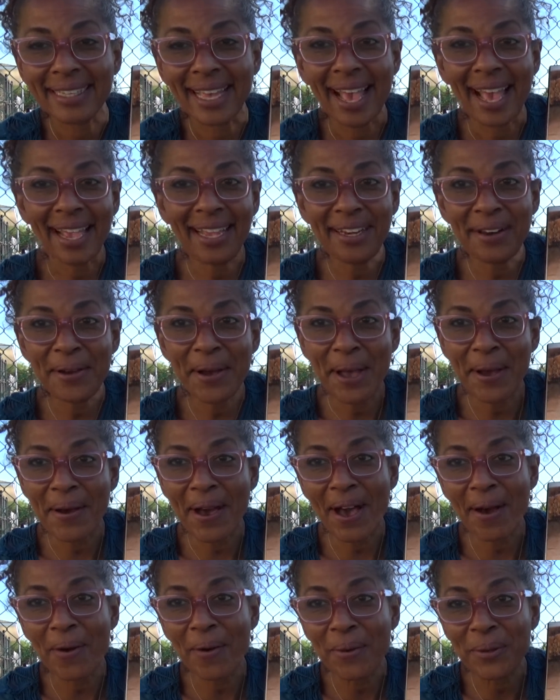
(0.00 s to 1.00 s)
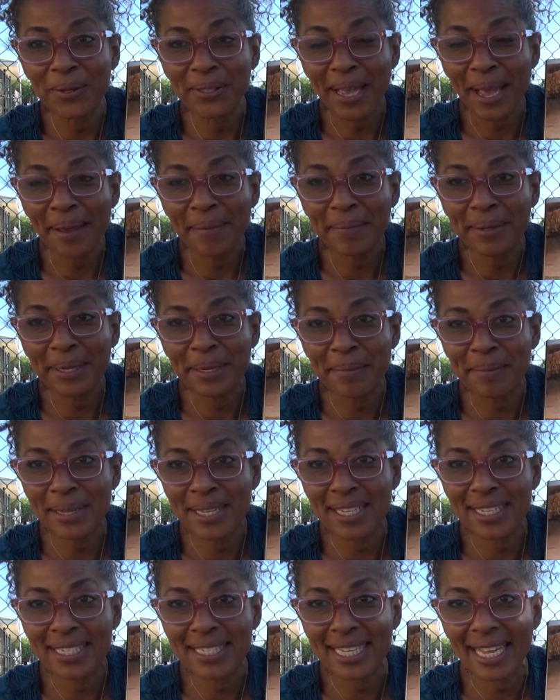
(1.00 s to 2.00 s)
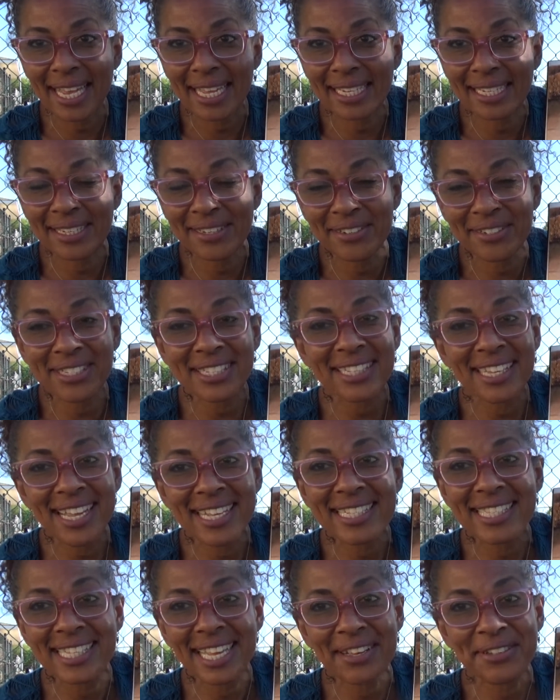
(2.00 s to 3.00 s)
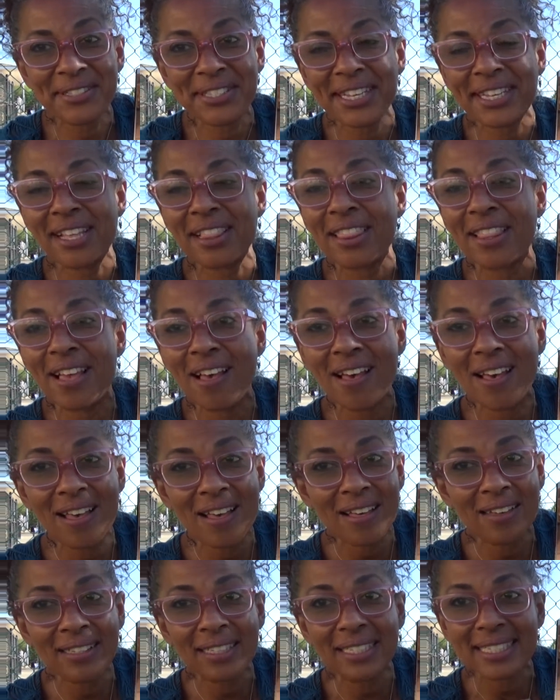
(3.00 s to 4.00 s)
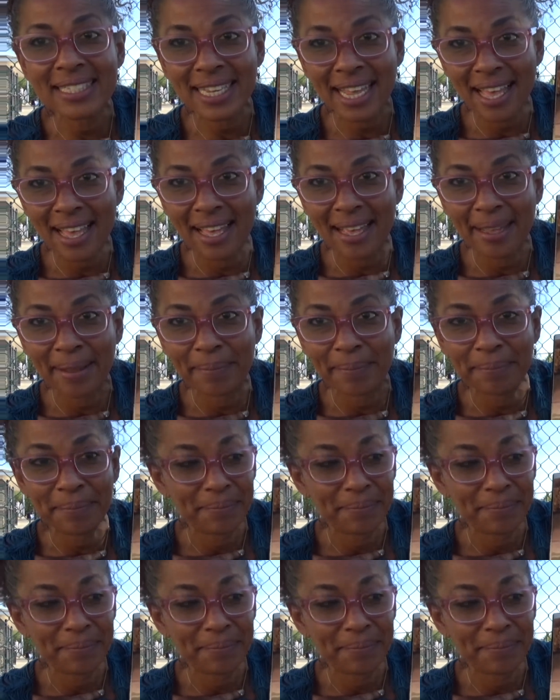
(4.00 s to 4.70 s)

I know how old I'm going to be in 10 years, and that sounds like a long time.